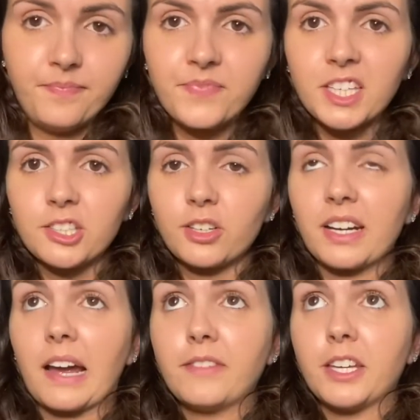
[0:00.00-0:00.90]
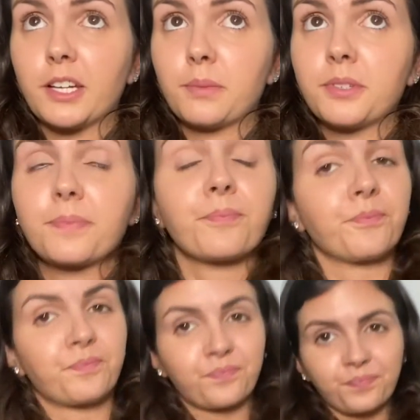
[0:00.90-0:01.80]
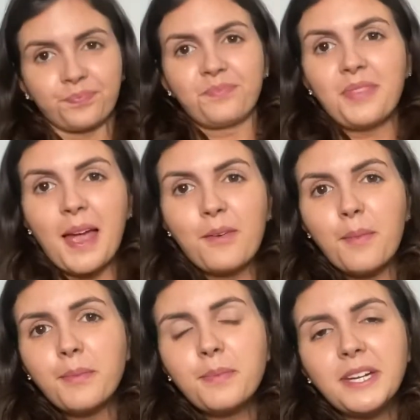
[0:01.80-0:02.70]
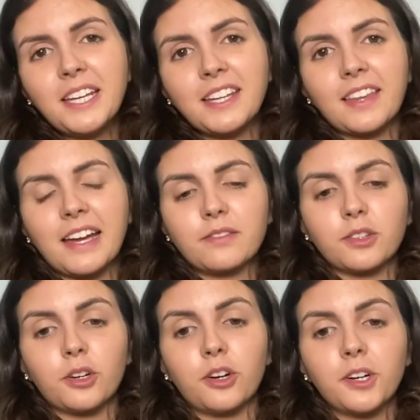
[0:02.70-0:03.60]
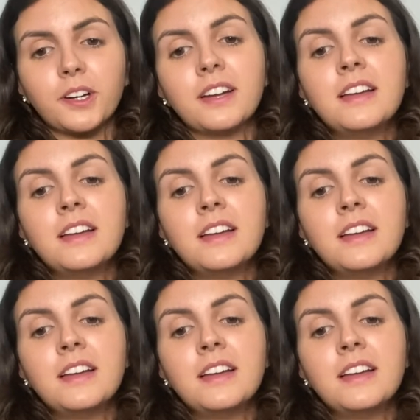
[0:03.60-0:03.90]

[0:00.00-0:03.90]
Sorry, I have the hiccups. I remember being in line for the Hawk,